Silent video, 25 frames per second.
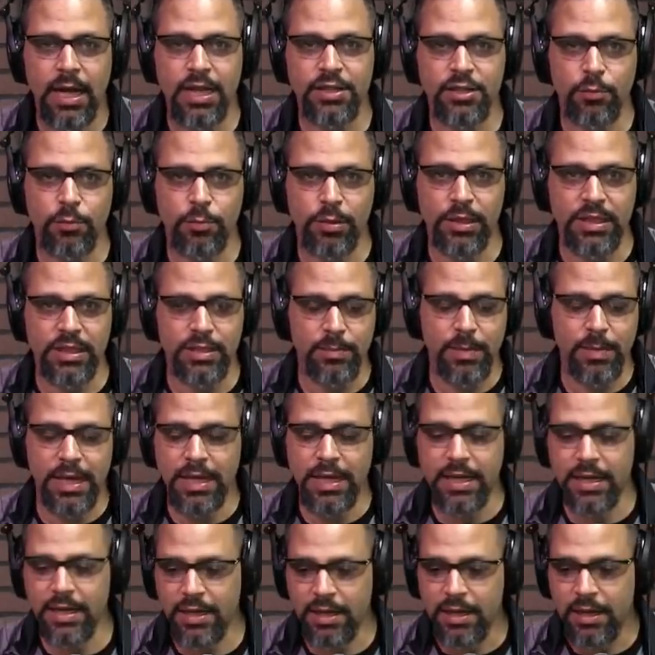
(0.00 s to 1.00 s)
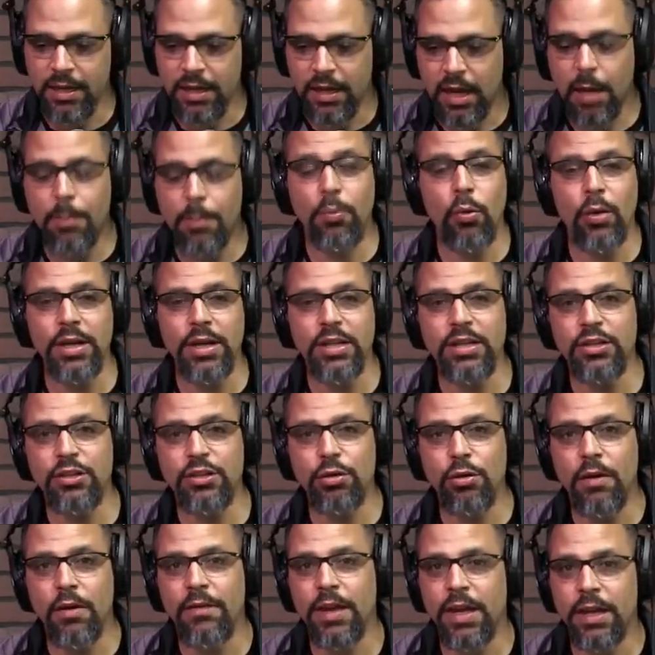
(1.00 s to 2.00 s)
So please make it a point
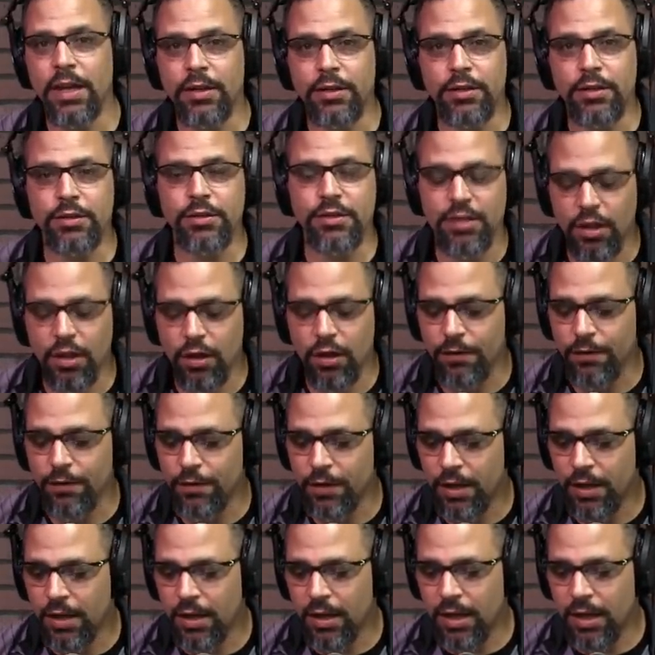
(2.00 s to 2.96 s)
to avail yourself